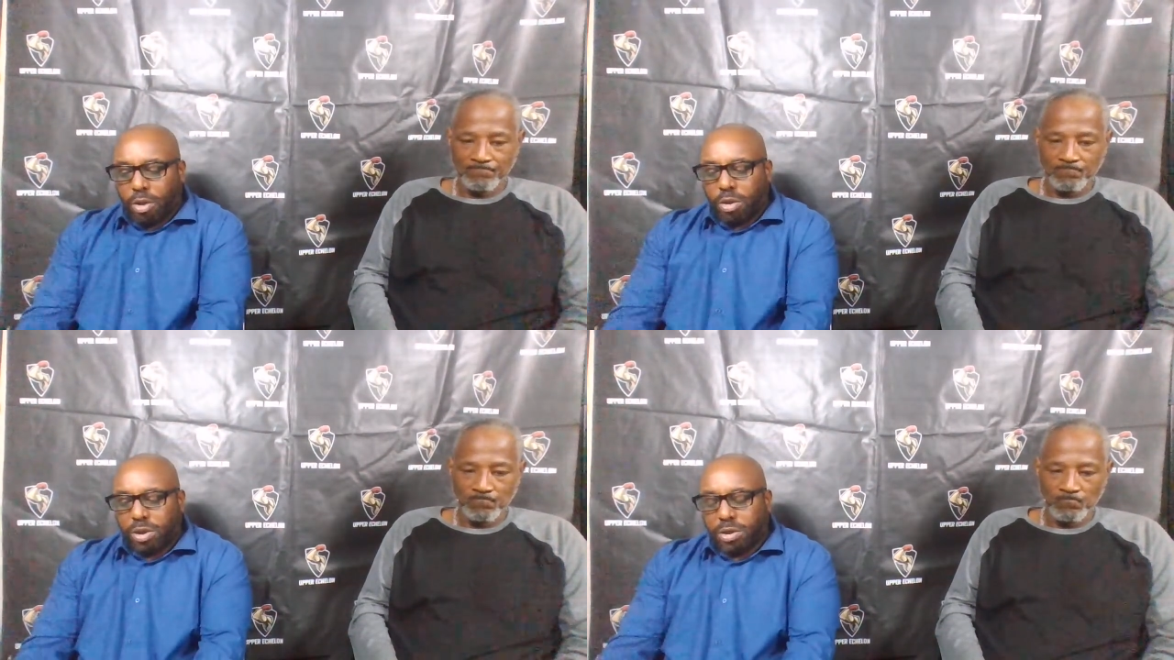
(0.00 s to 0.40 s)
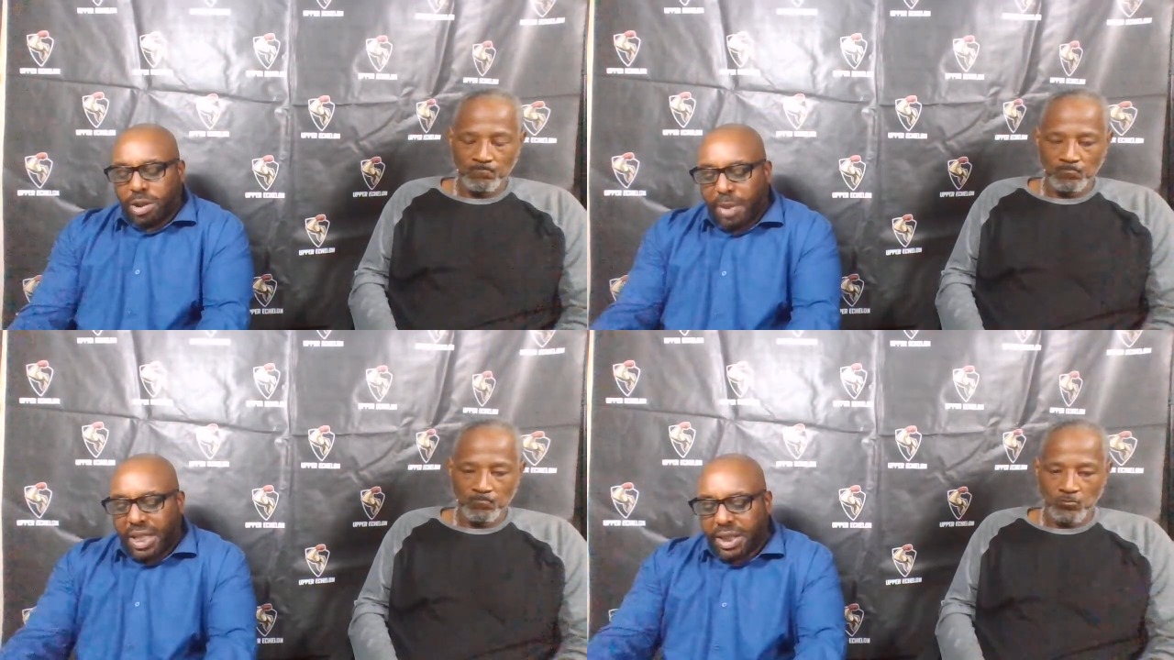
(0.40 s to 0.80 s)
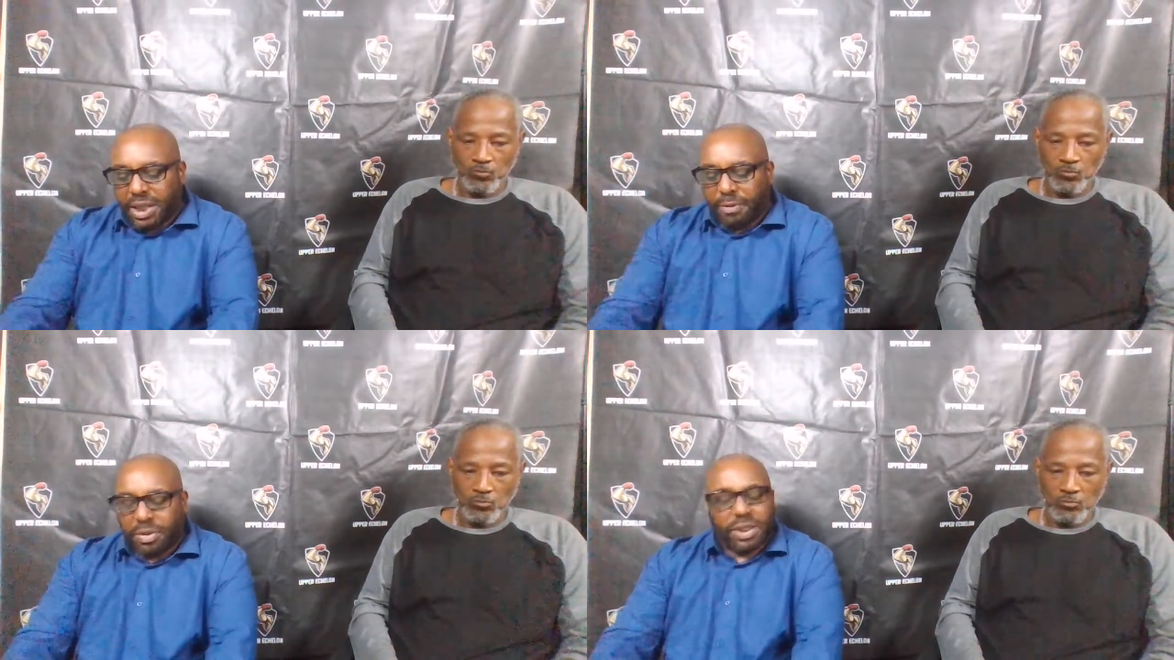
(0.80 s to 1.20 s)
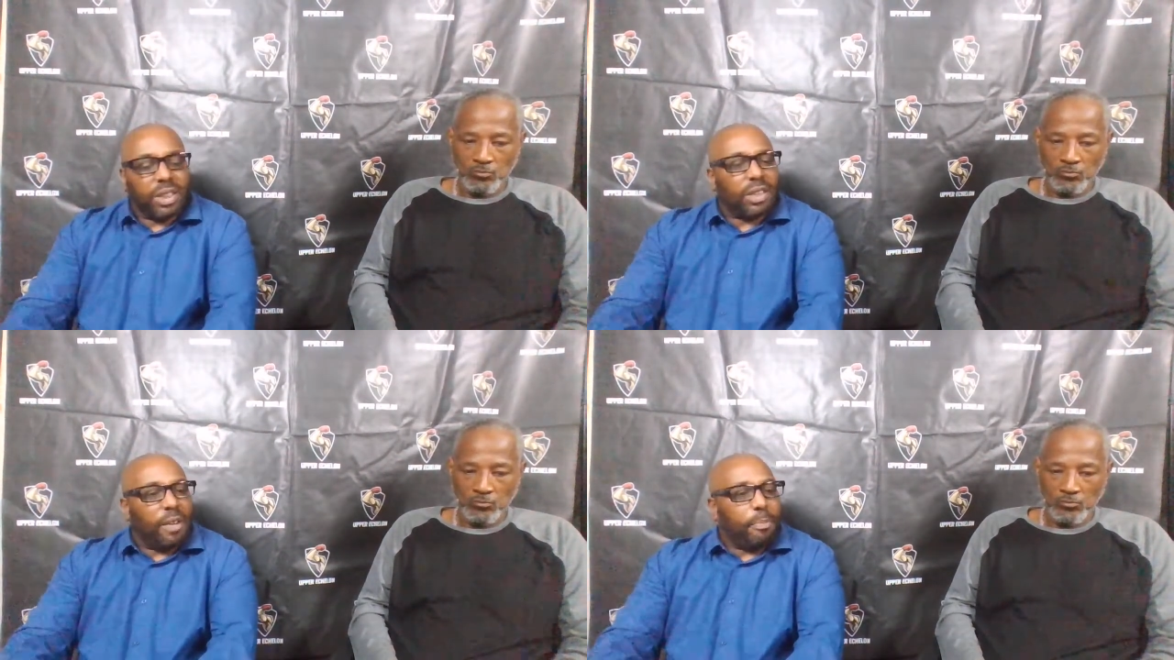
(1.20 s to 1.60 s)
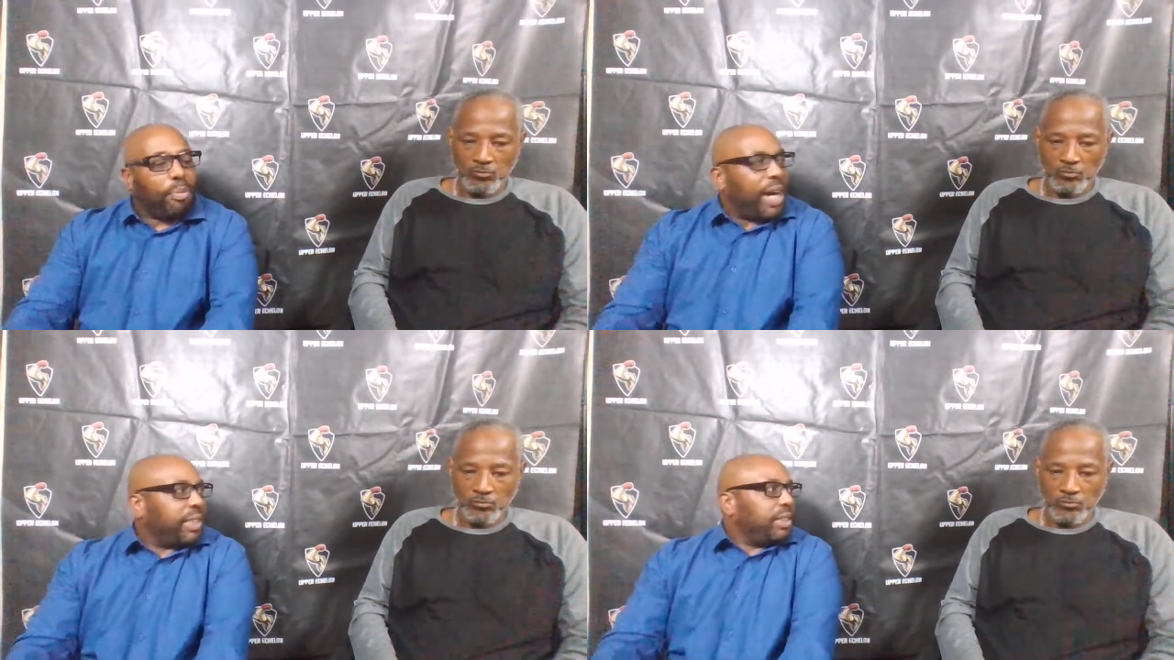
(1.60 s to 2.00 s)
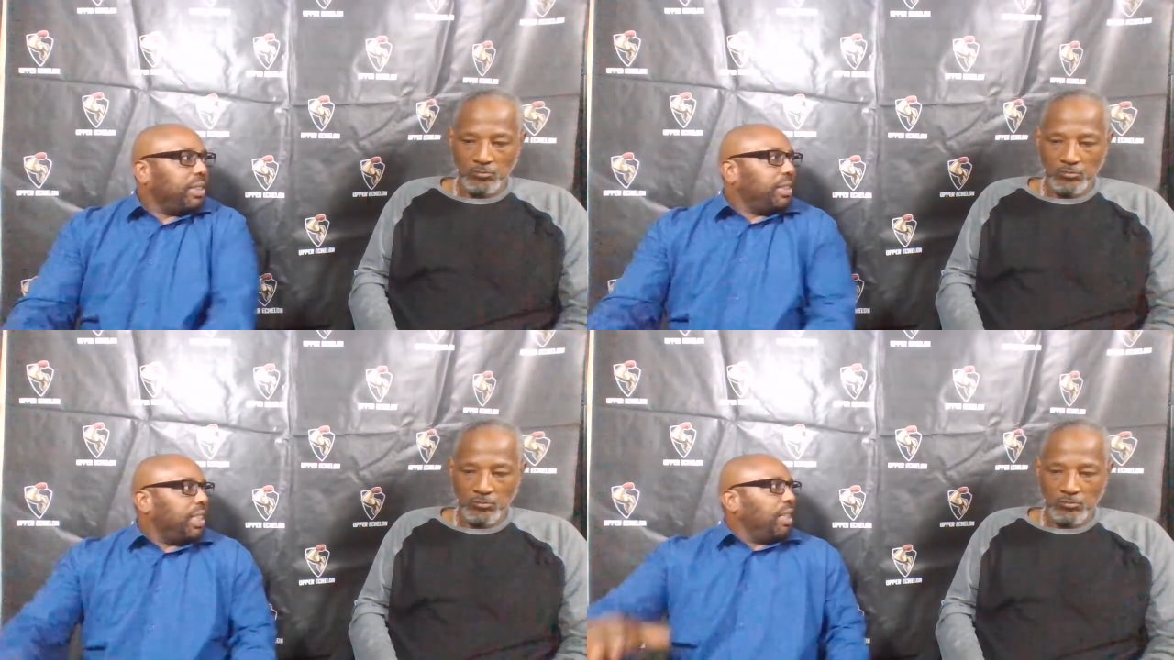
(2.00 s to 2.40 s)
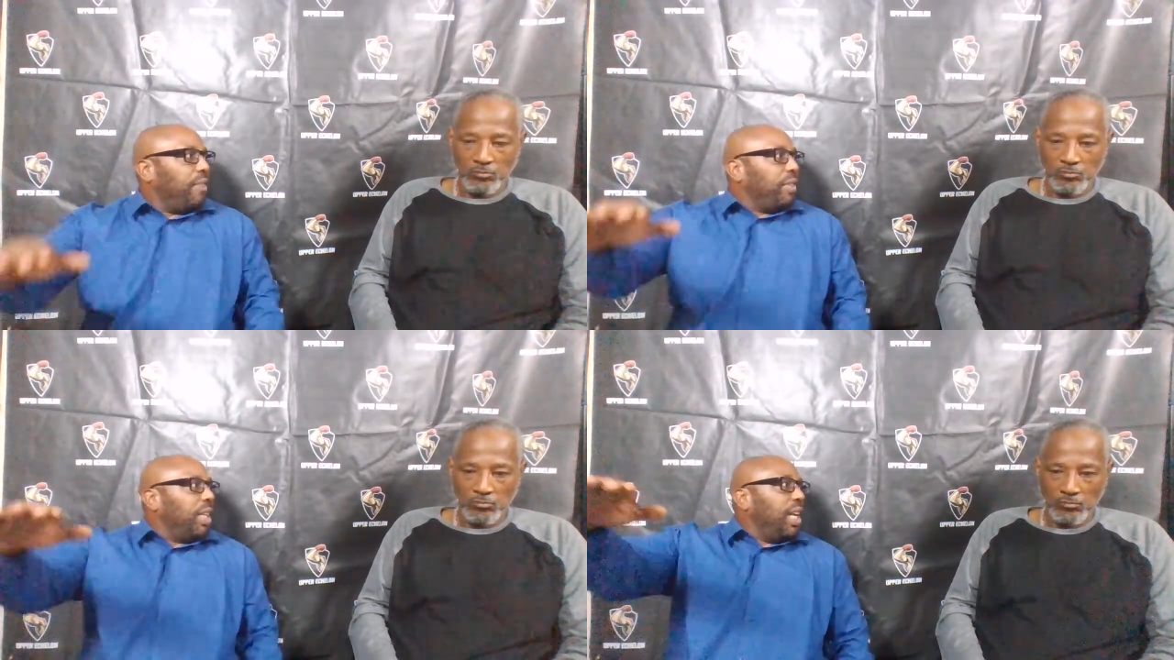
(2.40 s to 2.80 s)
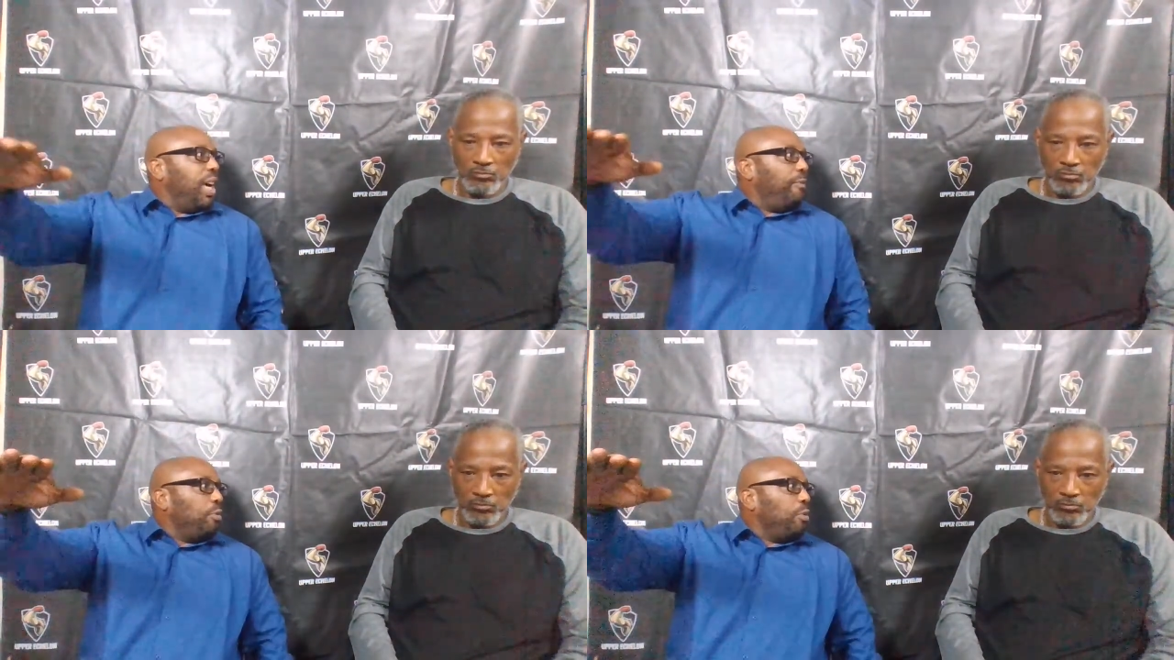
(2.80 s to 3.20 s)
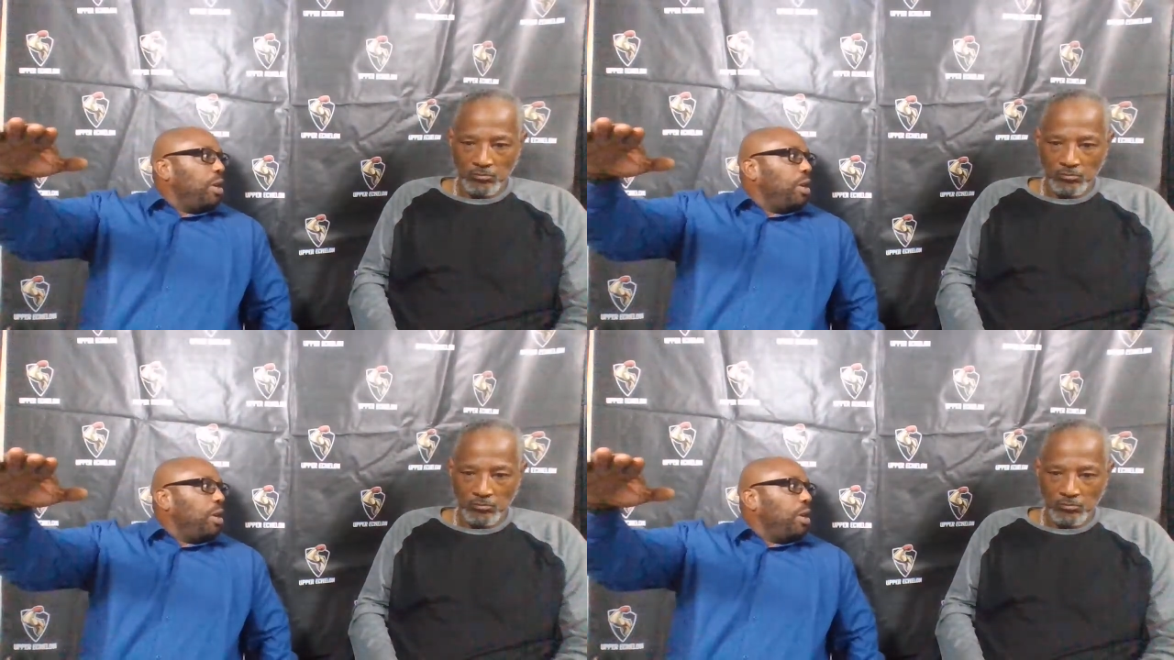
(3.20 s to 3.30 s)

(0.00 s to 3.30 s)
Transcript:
Speaker 1: explain the differences of practices and on the level